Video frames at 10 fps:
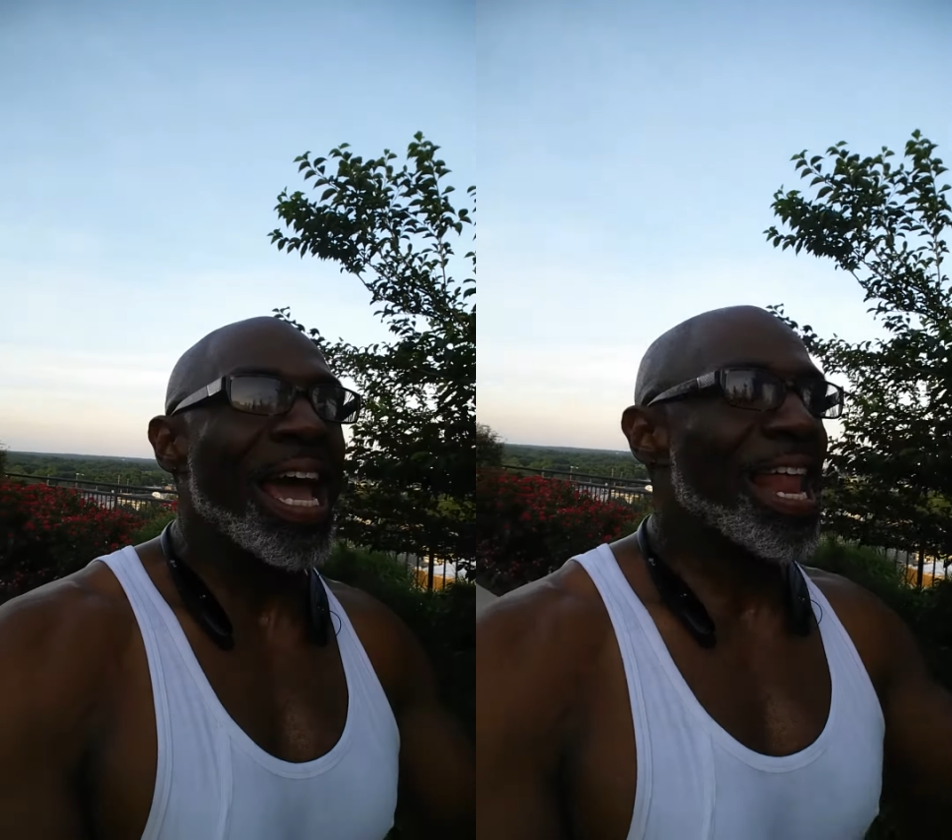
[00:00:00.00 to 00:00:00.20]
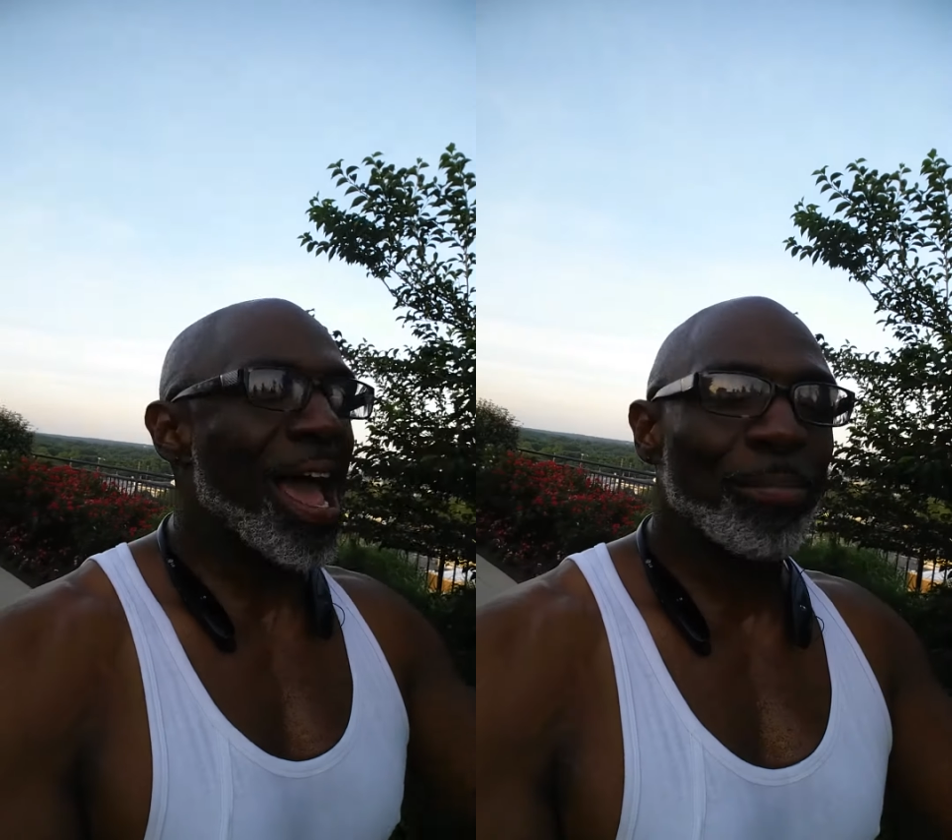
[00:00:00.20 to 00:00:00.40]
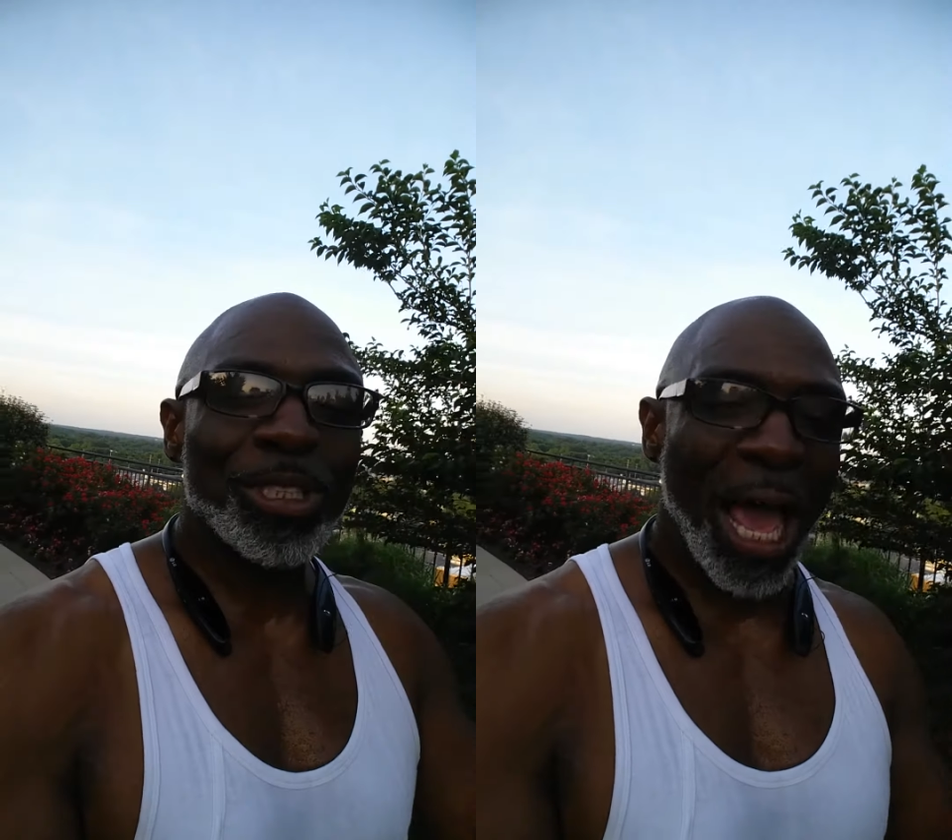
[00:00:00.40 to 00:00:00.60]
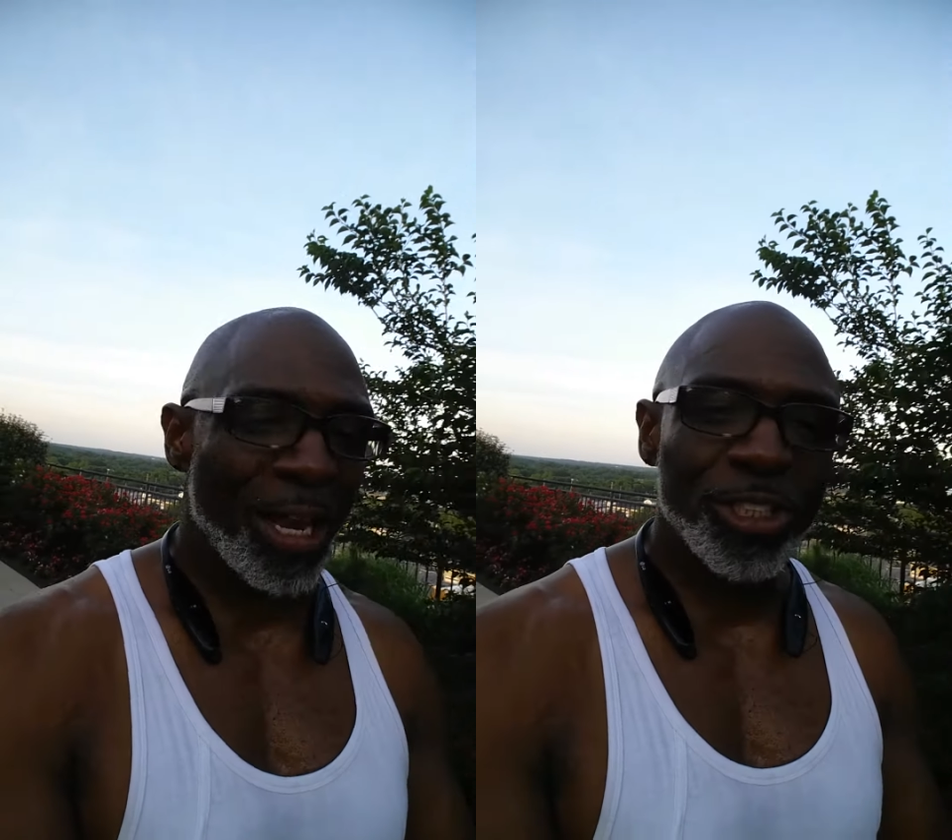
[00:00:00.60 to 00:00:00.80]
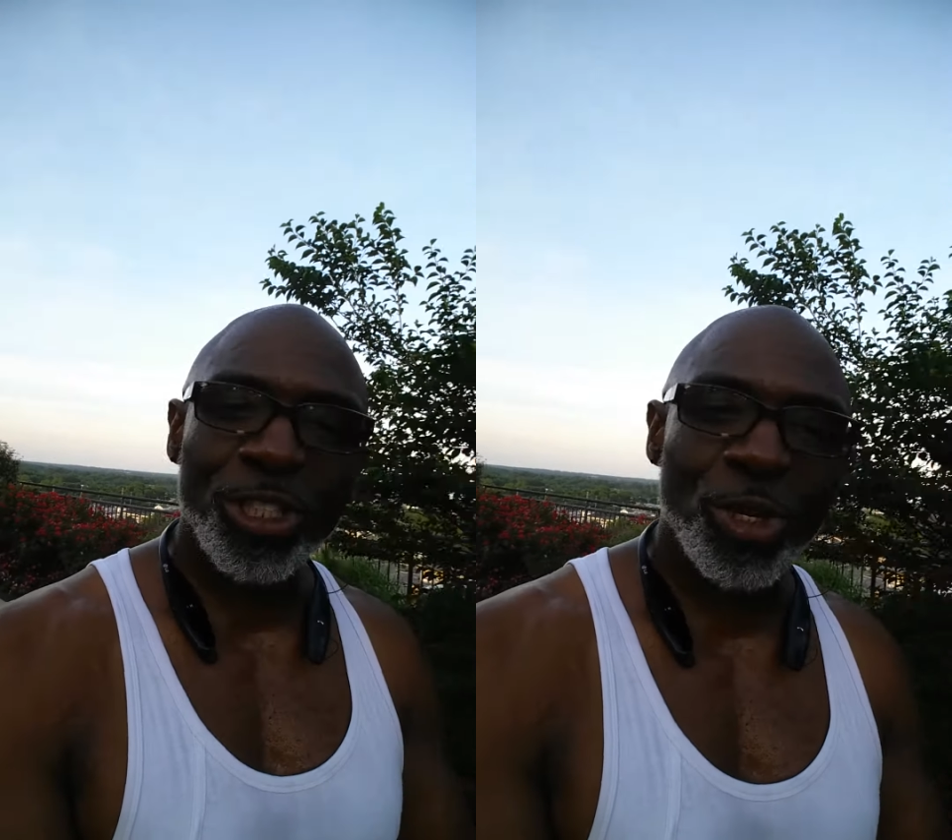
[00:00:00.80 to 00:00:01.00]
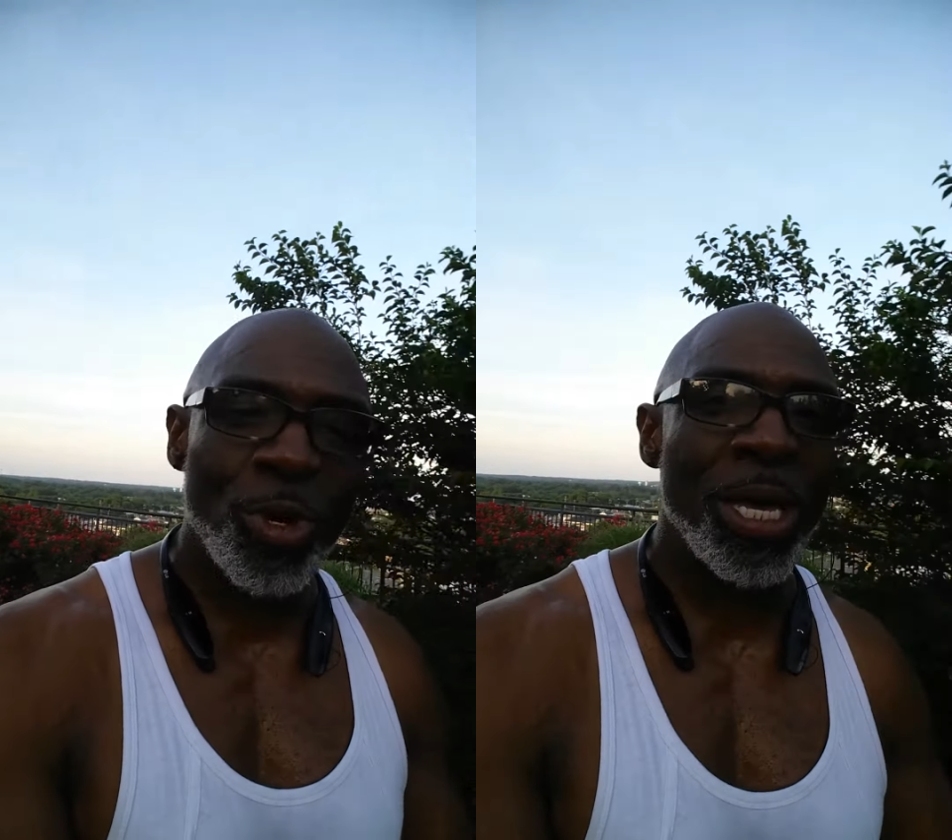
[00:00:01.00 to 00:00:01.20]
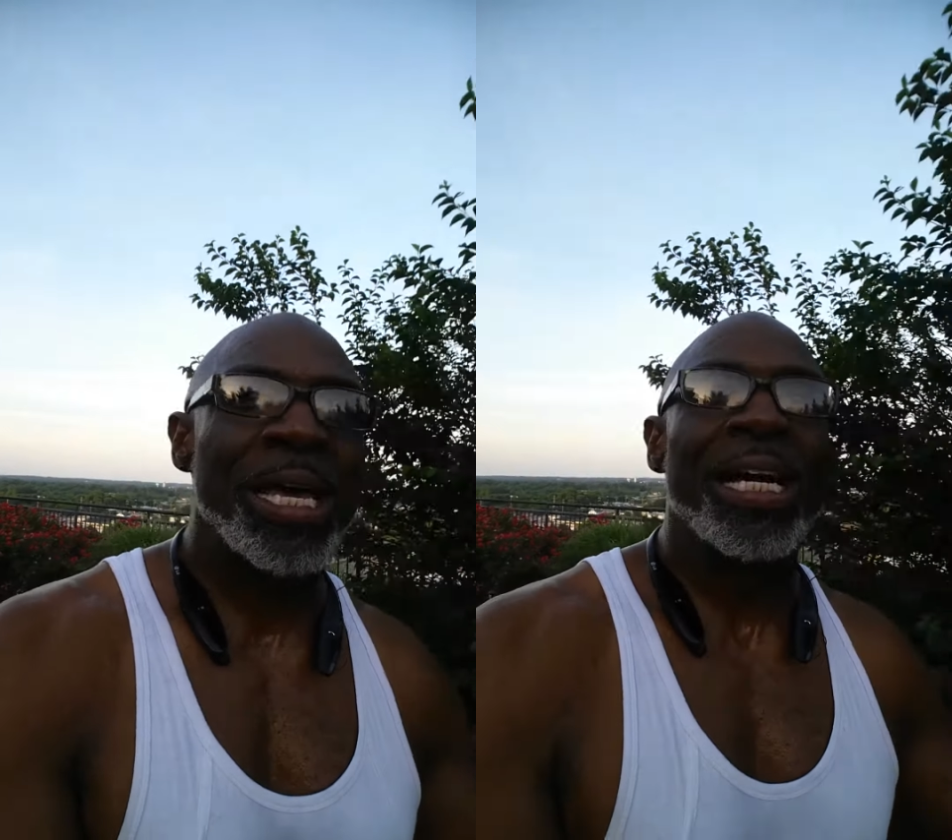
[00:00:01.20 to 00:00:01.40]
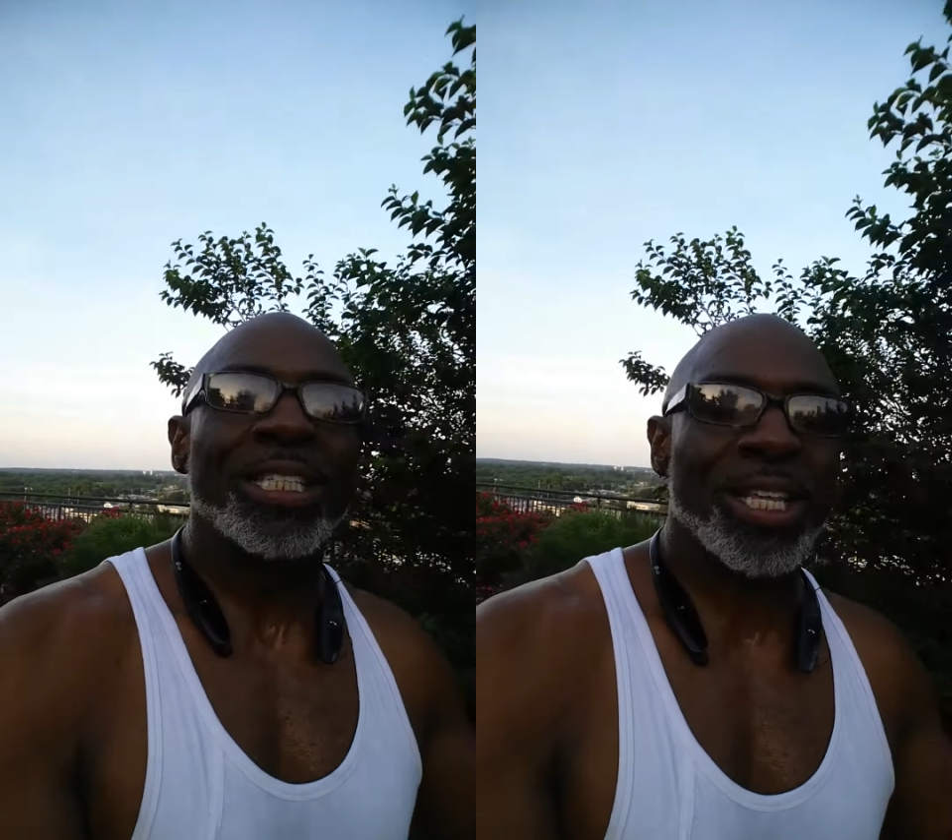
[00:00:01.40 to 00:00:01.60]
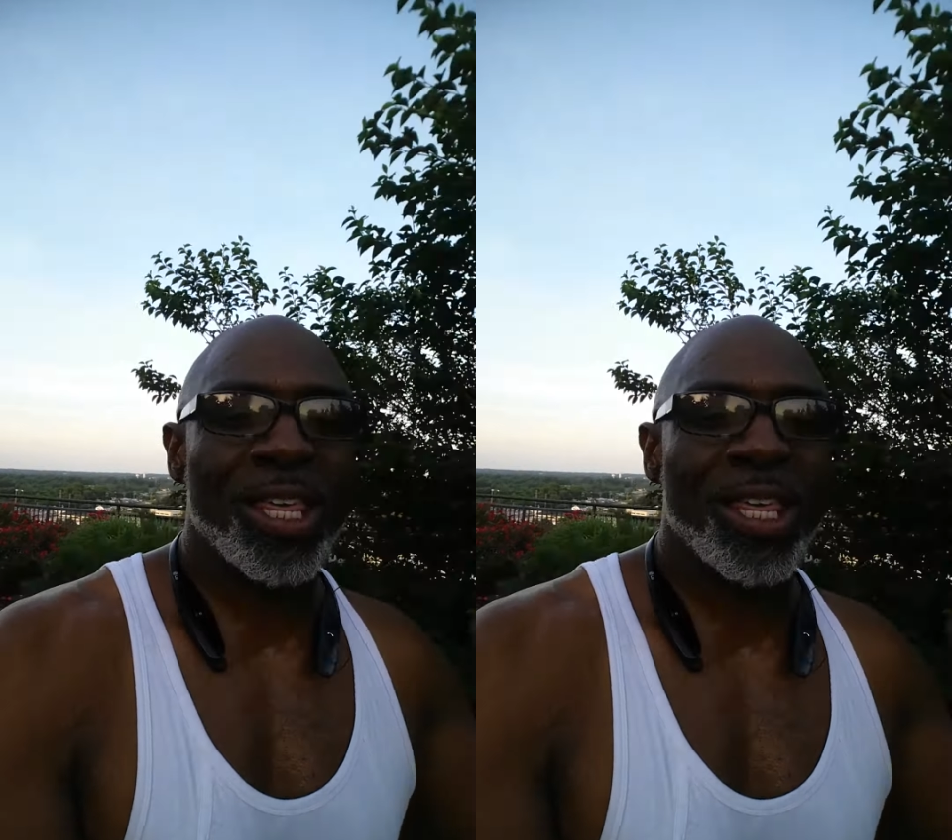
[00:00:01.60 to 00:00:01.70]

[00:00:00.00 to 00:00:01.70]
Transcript: and I am challenging you to